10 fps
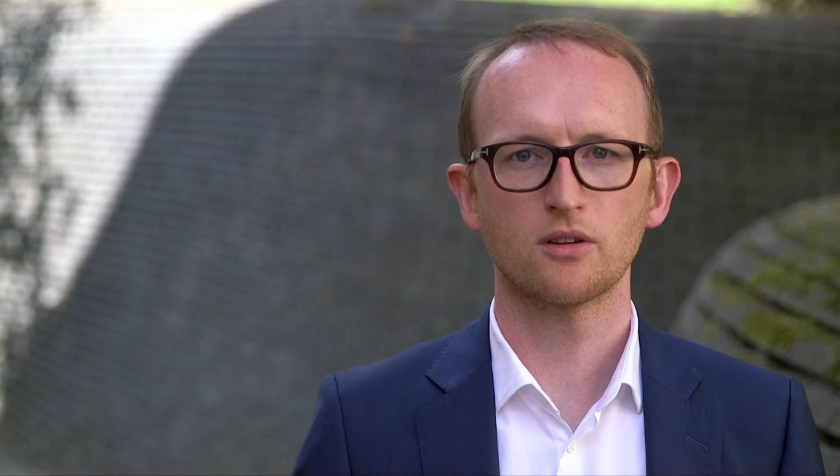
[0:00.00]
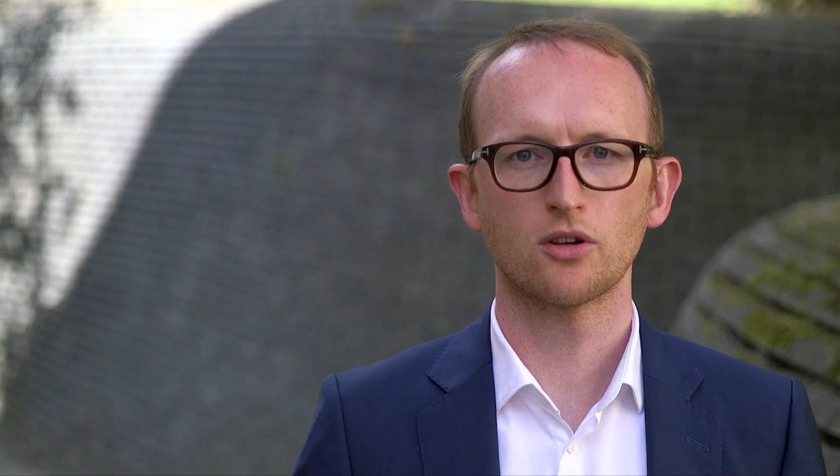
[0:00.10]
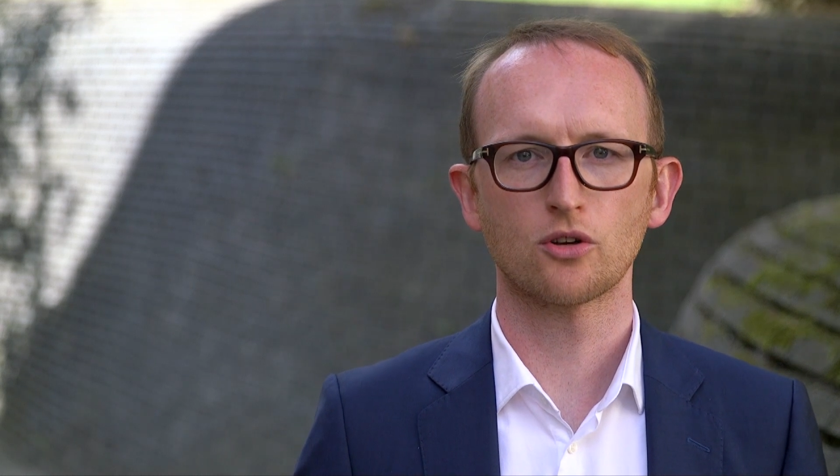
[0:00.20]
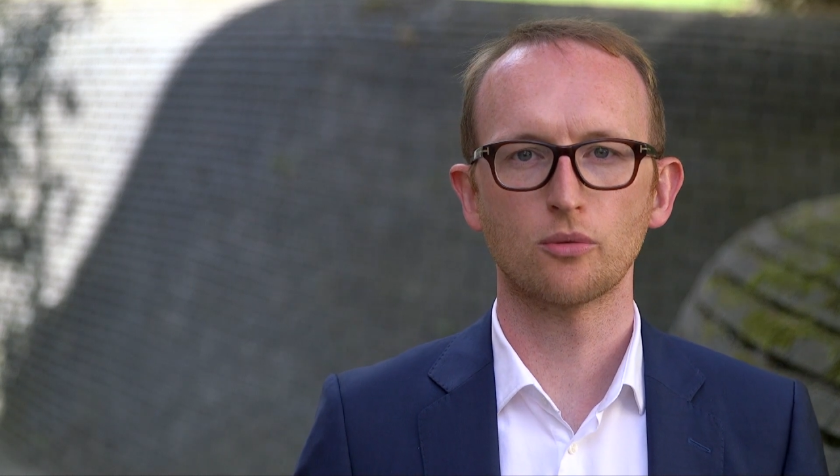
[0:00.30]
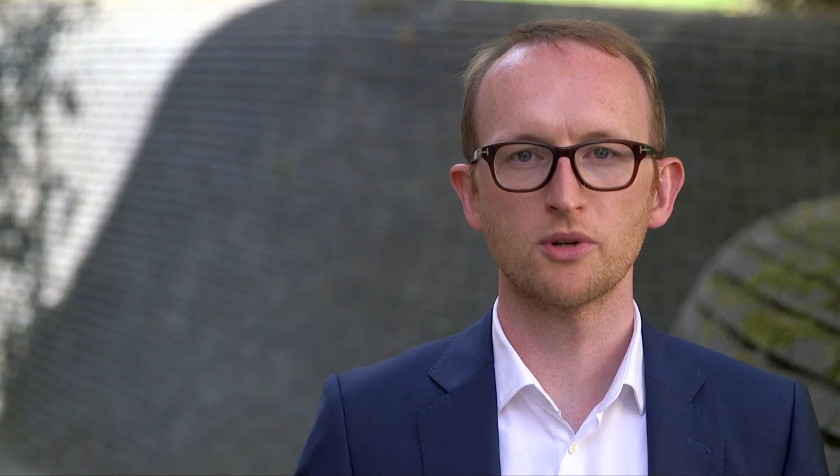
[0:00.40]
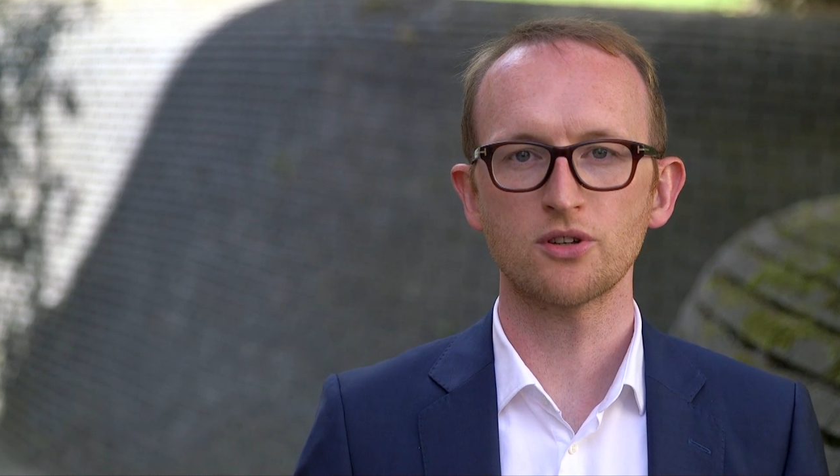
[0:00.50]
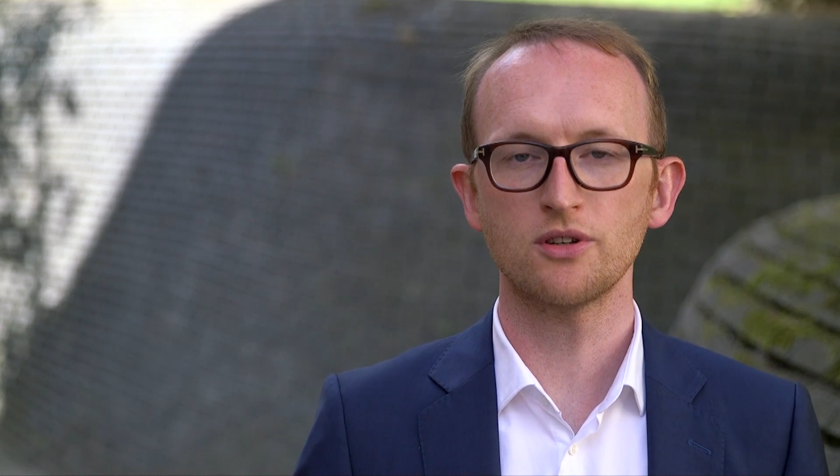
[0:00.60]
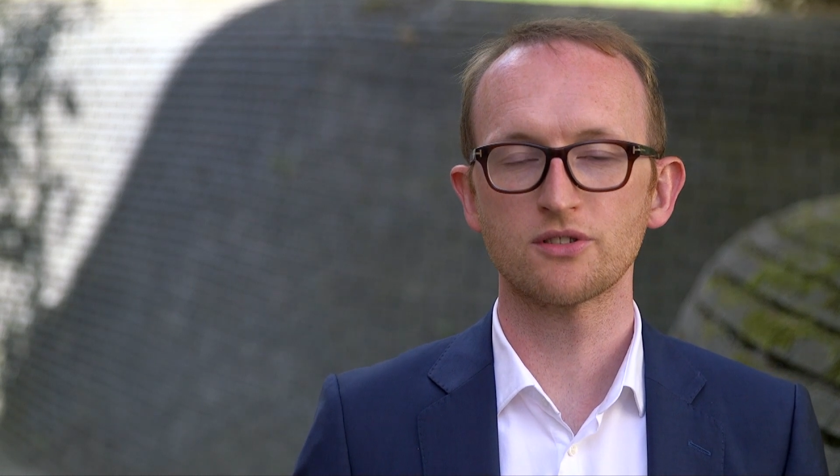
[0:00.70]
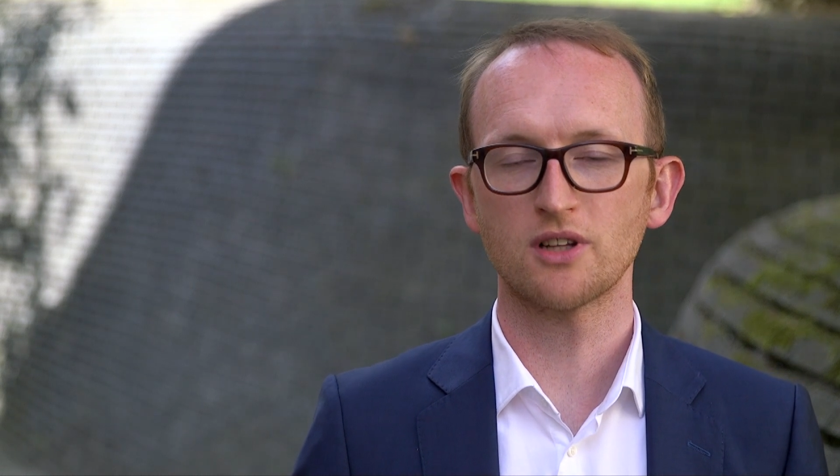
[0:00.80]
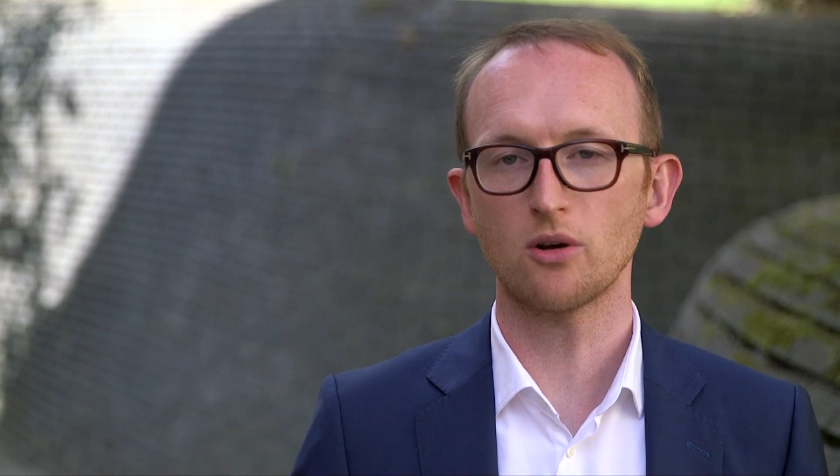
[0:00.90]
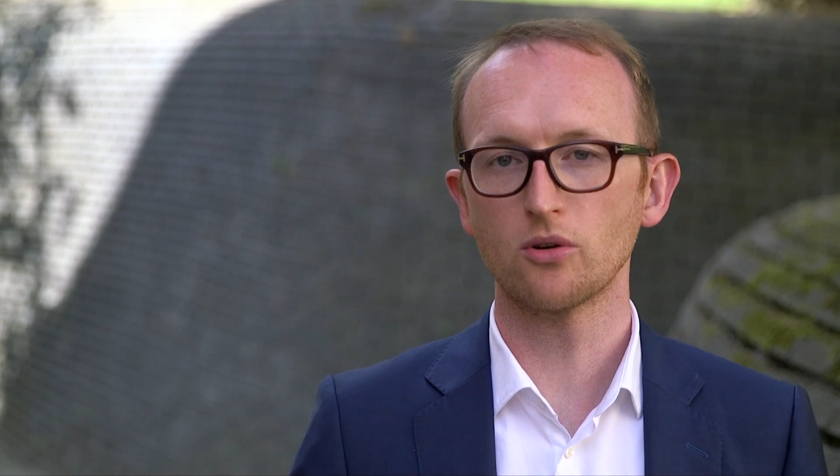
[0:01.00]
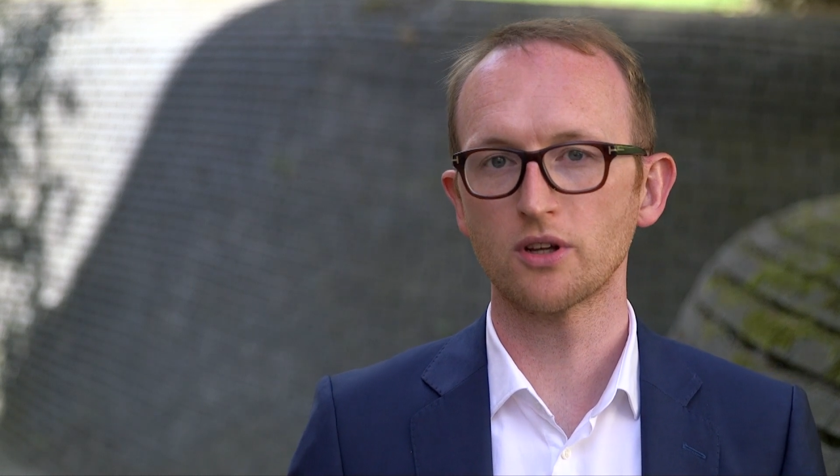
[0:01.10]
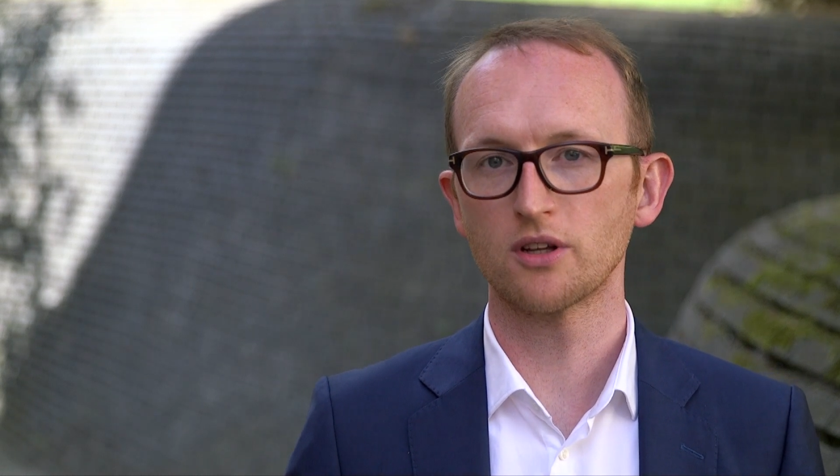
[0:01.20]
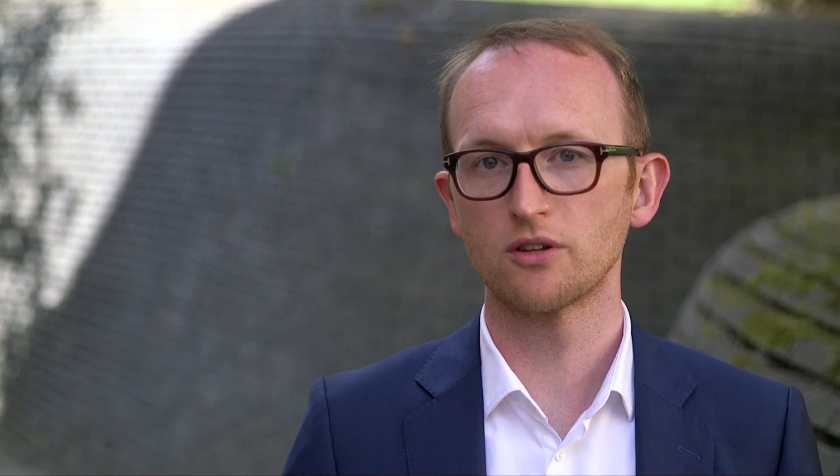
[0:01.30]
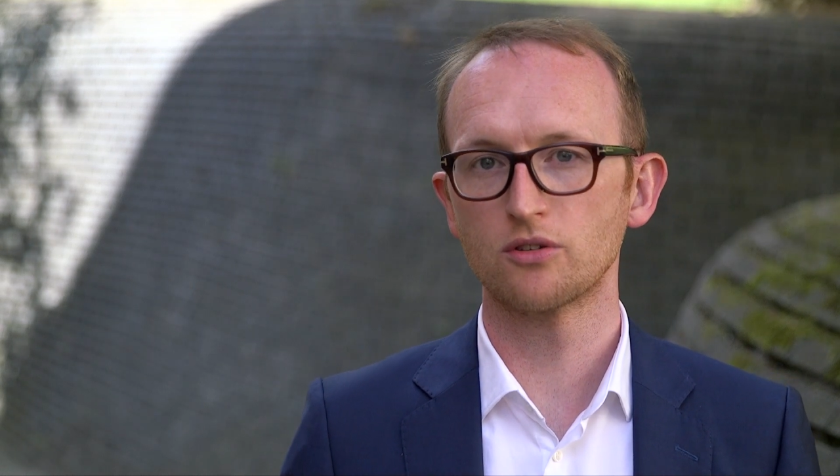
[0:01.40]
The Commission is now
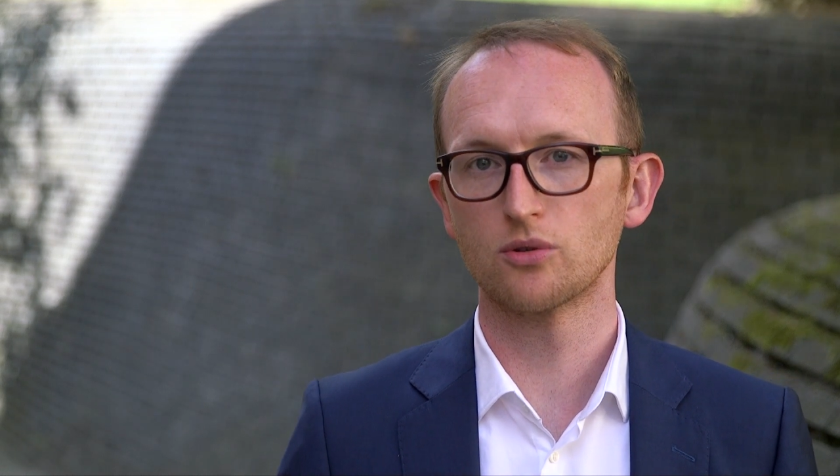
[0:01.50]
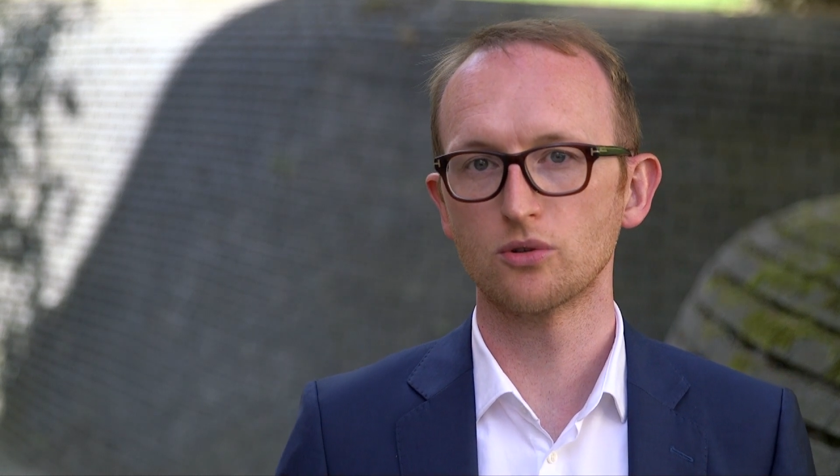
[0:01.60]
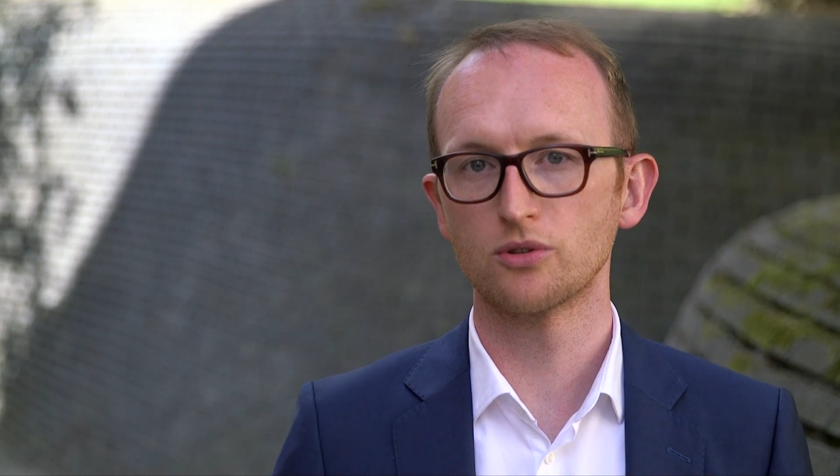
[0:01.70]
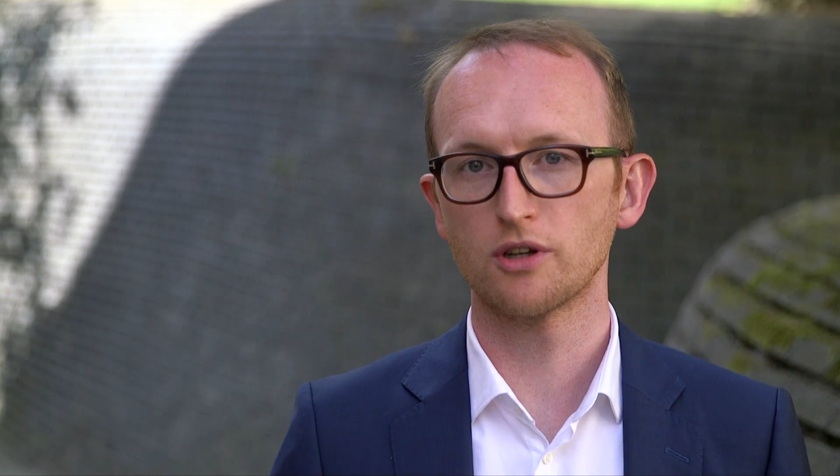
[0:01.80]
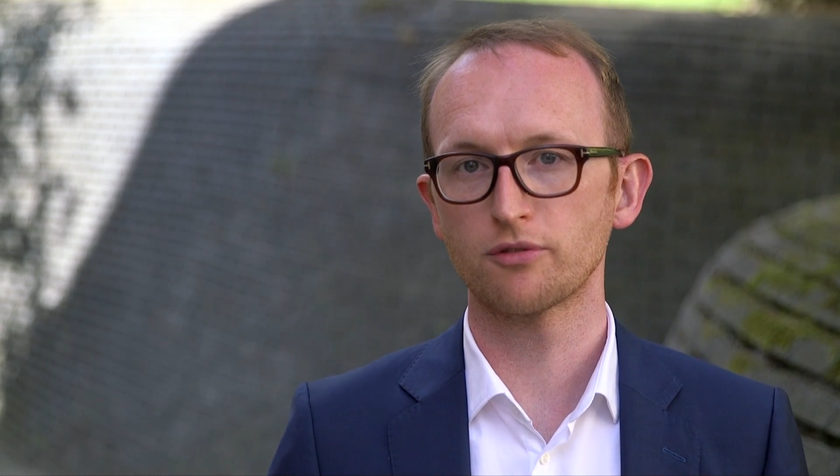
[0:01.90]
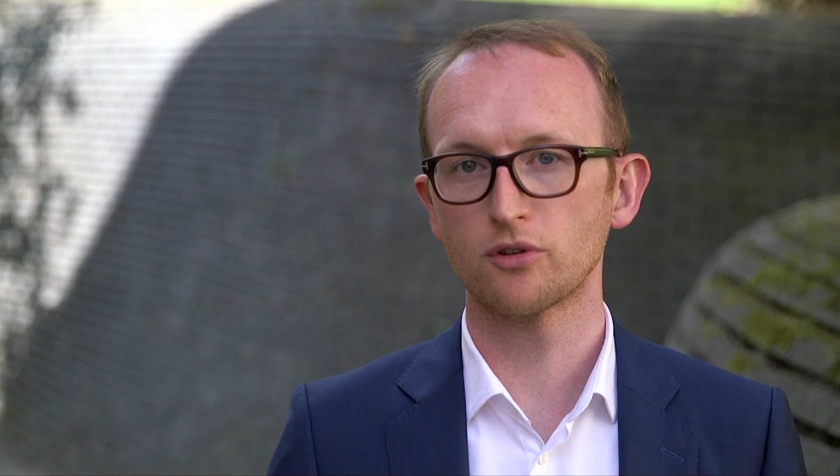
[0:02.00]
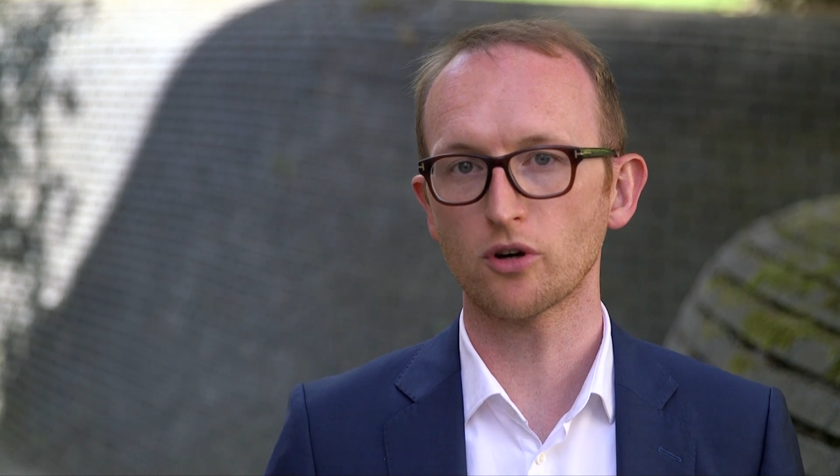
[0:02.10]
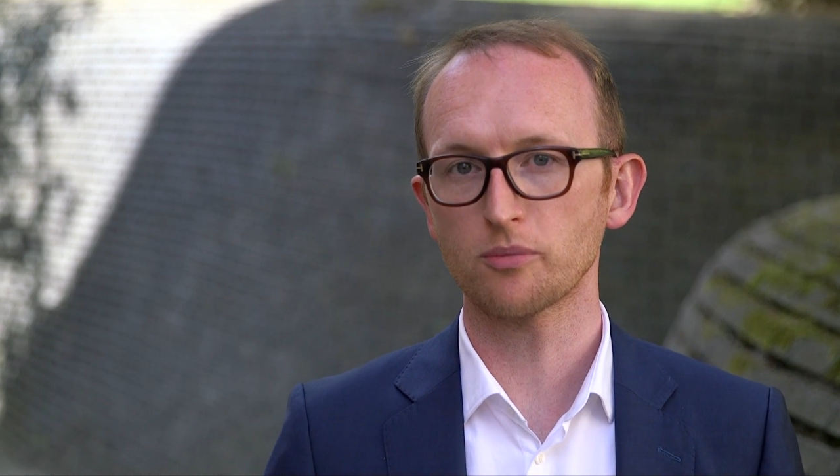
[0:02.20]
looking into different